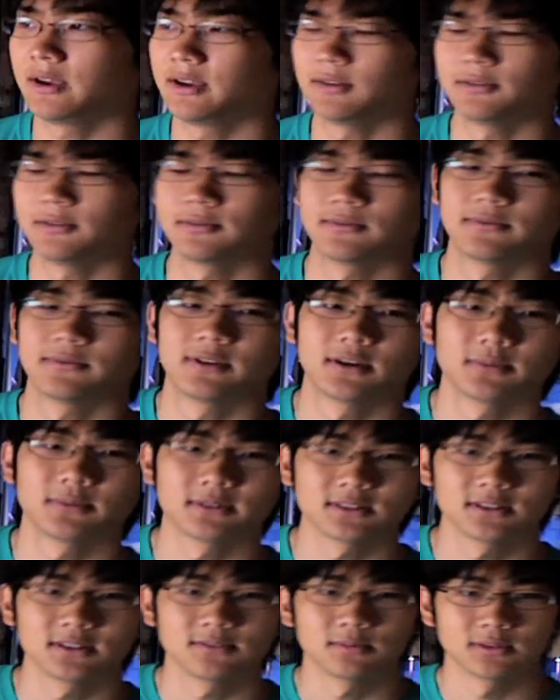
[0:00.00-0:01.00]
don't find
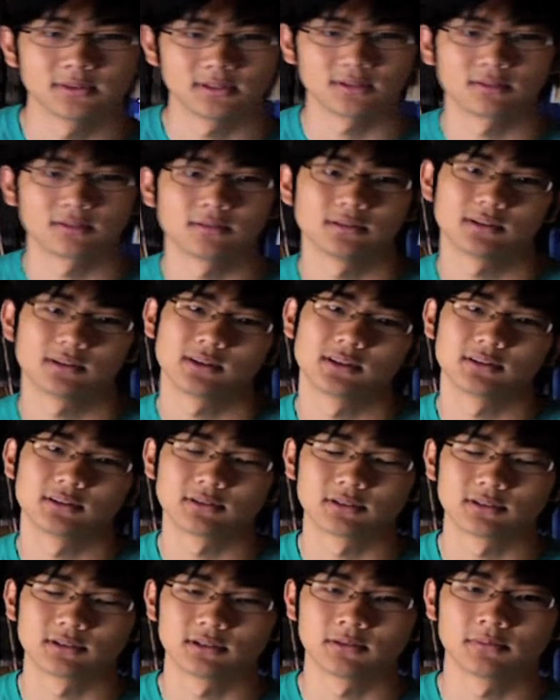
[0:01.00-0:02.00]
myself particularly
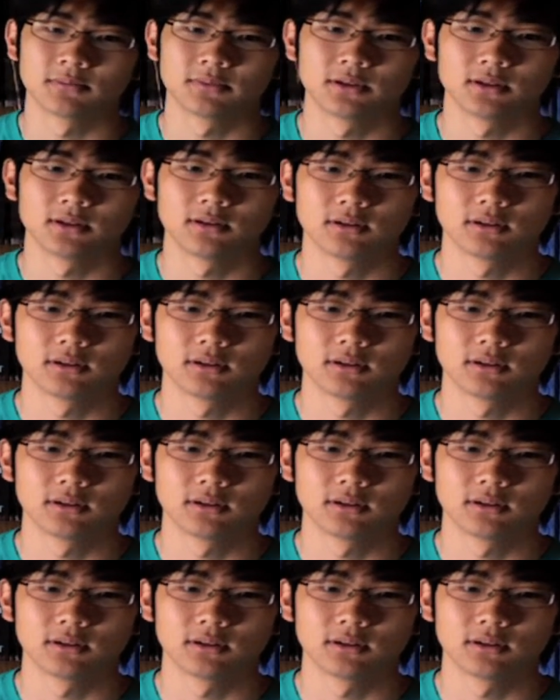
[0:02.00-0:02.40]
interesting, but